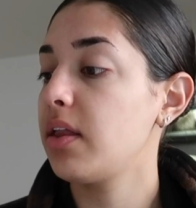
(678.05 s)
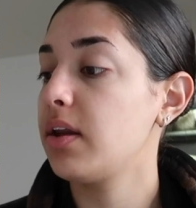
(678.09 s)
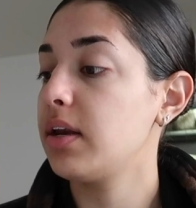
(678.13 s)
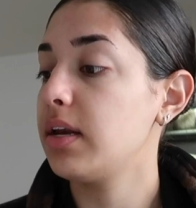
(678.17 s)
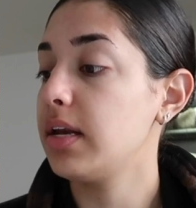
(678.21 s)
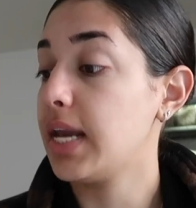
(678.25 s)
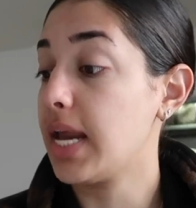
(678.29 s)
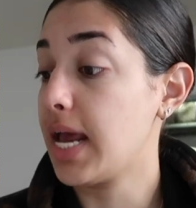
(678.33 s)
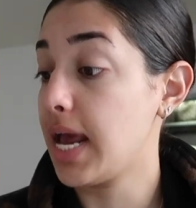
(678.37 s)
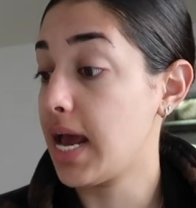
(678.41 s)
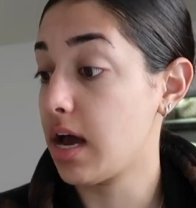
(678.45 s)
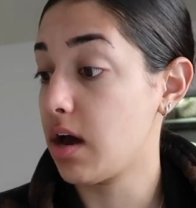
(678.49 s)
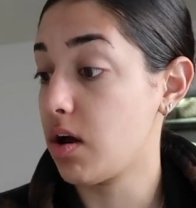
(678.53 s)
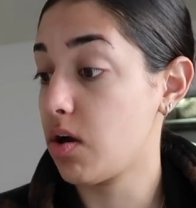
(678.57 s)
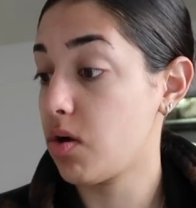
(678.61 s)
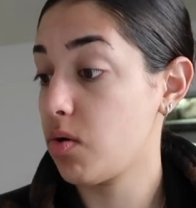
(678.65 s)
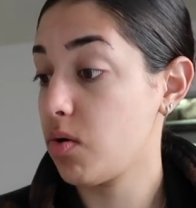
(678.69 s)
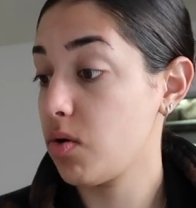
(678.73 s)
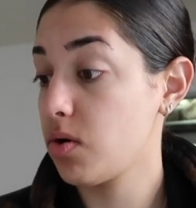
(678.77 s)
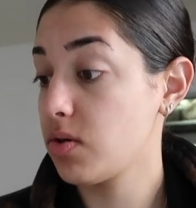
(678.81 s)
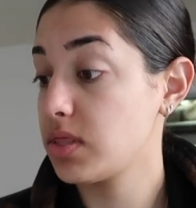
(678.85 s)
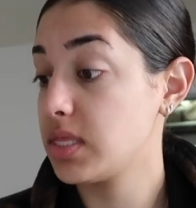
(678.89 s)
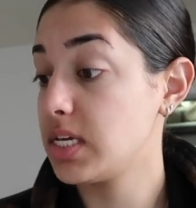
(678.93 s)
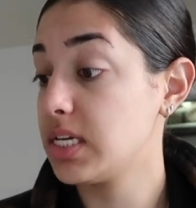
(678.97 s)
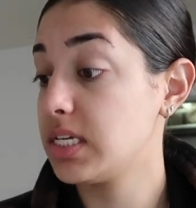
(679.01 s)

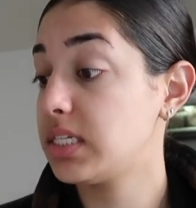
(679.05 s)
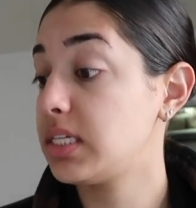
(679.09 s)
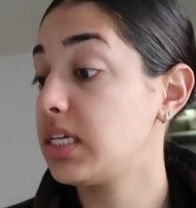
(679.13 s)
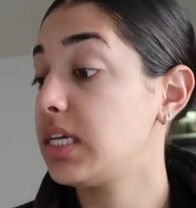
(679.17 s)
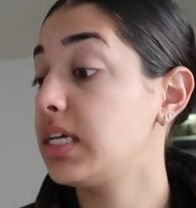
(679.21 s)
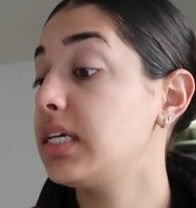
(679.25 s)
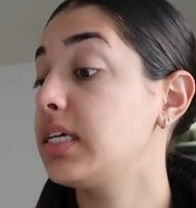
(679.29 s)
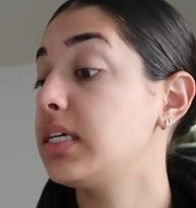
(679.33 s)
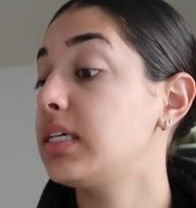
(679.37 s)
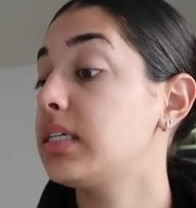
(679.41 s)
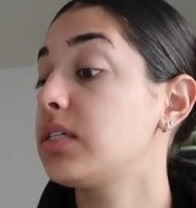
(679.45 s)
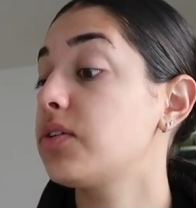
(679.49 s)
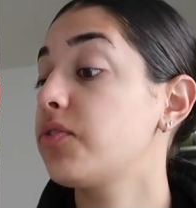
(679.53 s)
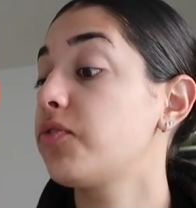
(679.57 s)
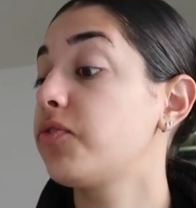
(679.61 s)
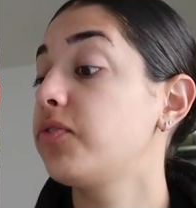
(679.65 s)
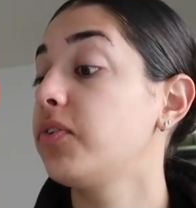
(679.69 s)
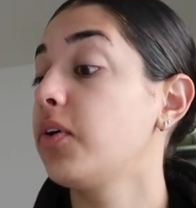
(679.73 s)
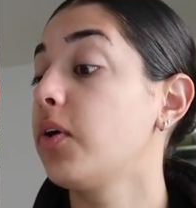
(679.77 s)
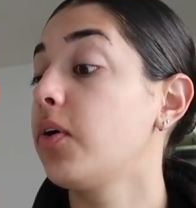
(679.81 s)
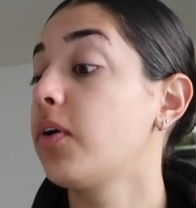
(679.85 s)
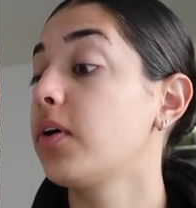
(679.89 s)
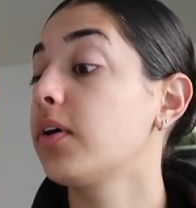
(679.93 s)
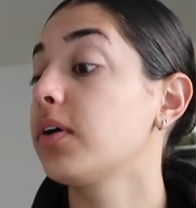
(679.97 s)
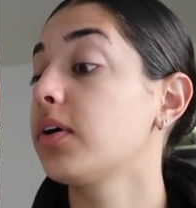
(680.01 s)
Now, this is
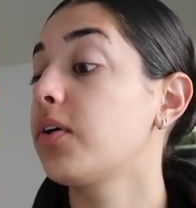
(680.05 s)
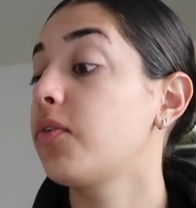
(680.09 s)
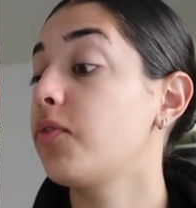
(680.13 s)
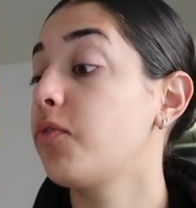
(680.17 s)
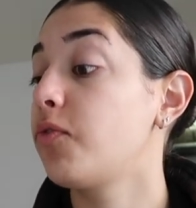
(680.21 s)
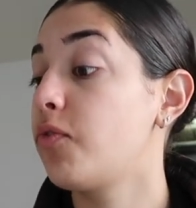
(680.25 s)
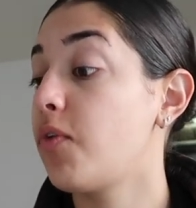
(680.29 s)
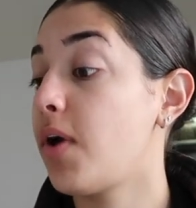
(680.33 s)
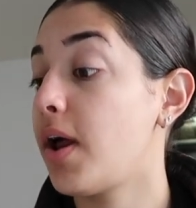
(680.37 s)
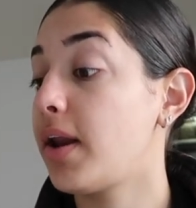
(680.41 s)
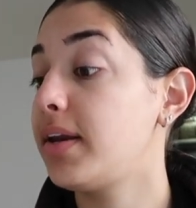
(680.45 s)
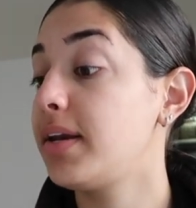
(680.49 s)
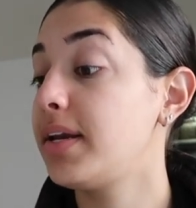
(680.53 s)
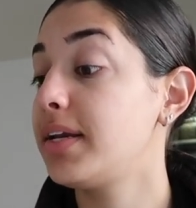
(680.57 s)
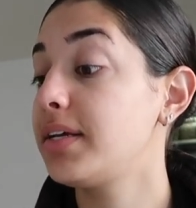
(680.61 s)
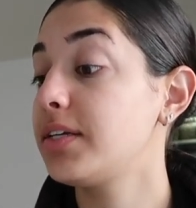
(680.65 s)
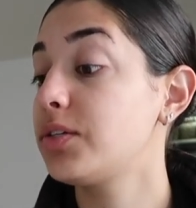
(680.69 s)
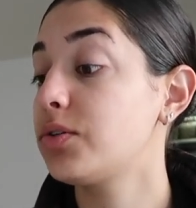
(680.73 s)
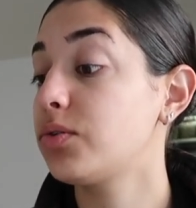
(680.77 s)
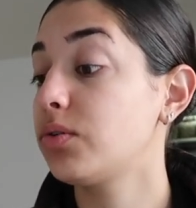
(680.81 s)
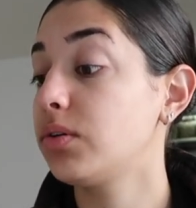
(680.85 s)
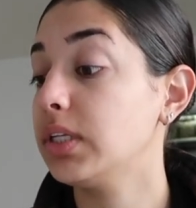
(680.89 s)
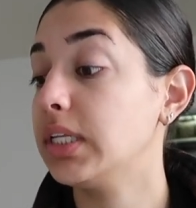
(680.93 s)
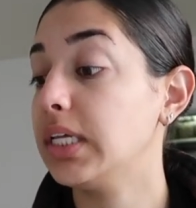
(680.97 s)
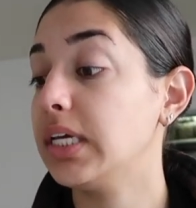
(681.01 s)
for
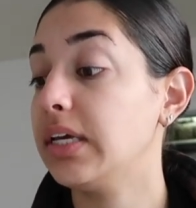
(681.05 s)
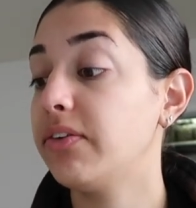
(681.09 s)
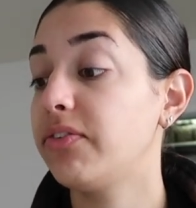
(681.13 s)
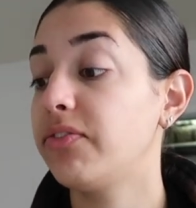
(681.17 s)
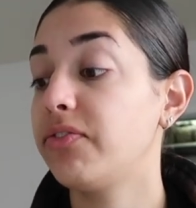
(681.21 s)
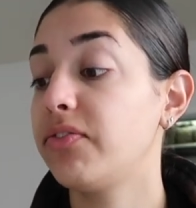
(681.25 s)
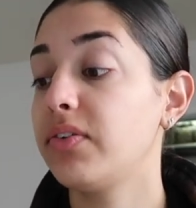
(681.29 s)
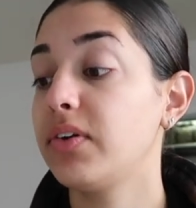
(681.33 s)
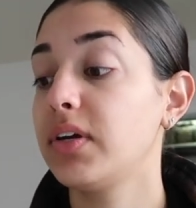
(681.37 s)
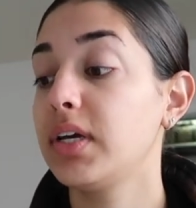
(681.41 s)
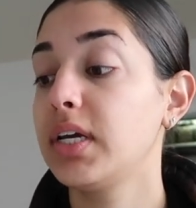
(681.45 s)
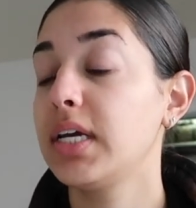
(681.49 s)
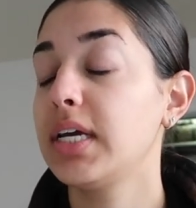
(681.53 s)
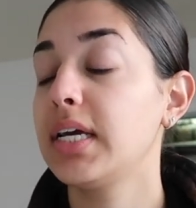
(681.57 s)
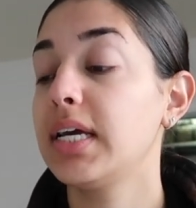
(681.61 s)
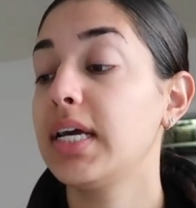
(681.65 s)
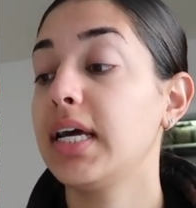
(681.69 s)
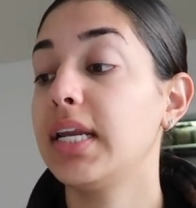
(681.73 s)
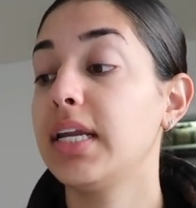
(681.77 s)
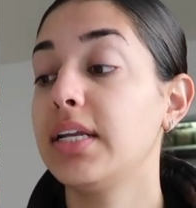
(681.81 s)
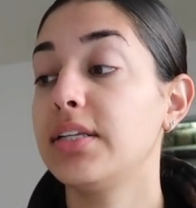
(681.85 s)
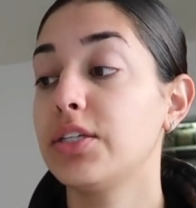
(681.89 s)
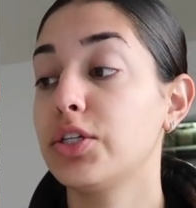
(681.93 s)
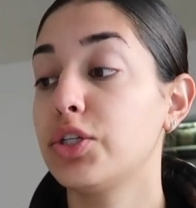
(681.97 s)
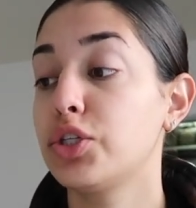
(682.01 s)
redness relief
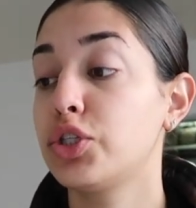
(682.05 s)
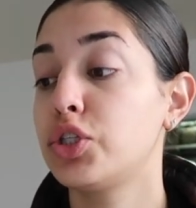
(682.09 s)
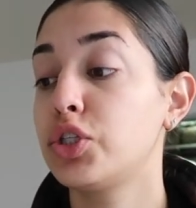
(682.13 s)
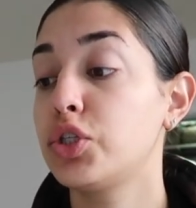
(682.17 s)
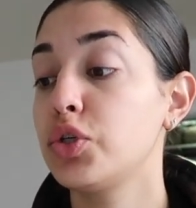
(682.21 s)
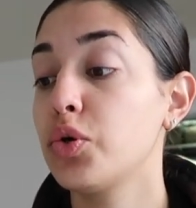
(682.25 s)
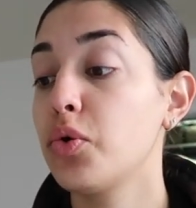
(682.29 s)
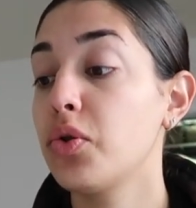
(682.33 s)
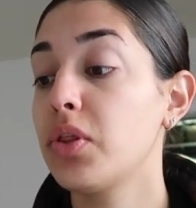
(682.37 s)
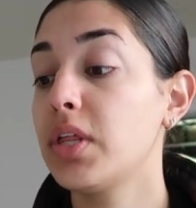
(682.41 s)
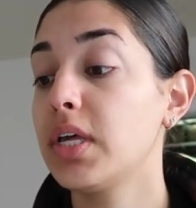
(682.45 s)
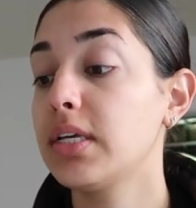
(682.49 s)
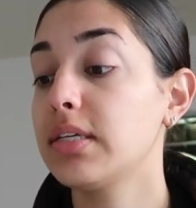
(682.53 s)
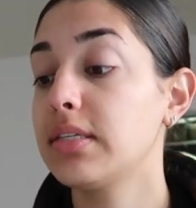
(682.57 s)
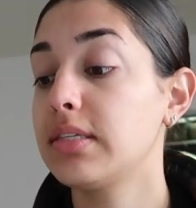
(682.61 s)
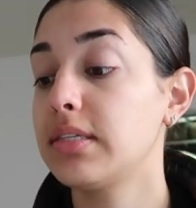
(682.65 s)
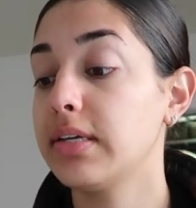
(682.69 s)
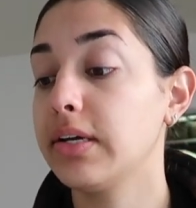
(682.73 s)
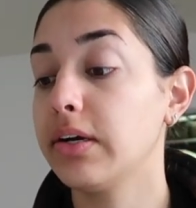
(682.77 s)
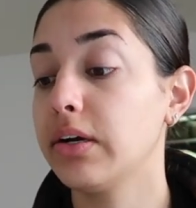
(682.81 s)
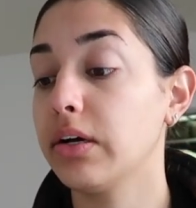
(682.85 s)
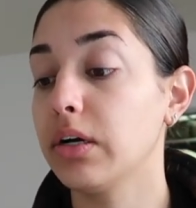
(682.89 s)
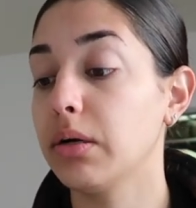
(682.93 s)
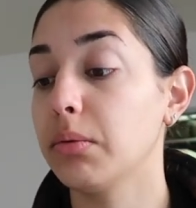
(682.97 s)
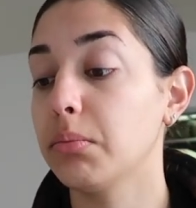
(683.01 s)
and it's a soothing
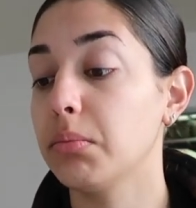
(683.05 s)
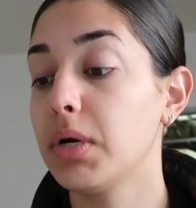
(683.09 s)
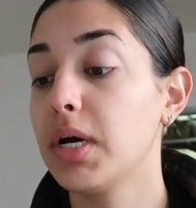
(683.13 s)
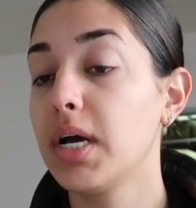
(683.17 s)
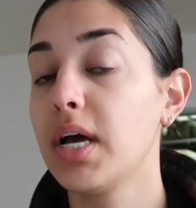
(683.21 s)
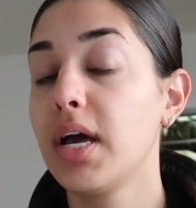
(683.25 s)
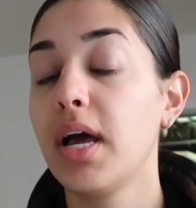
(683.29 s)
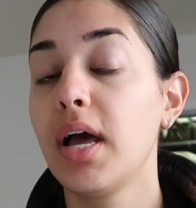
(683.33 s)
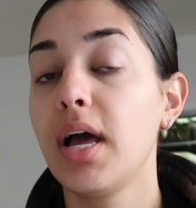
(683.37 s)
serum.